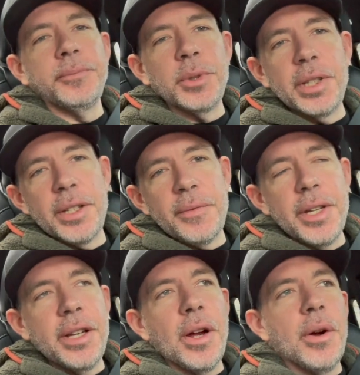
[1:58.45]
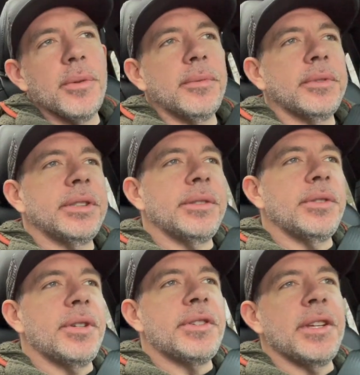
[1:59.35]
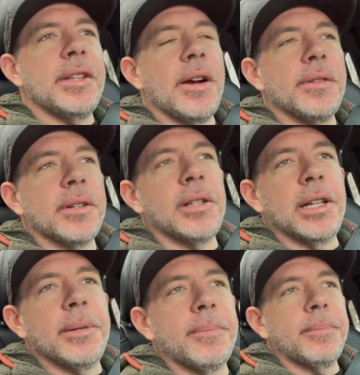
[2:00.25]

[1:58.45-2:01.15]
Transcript: this video, you can see there in the clip,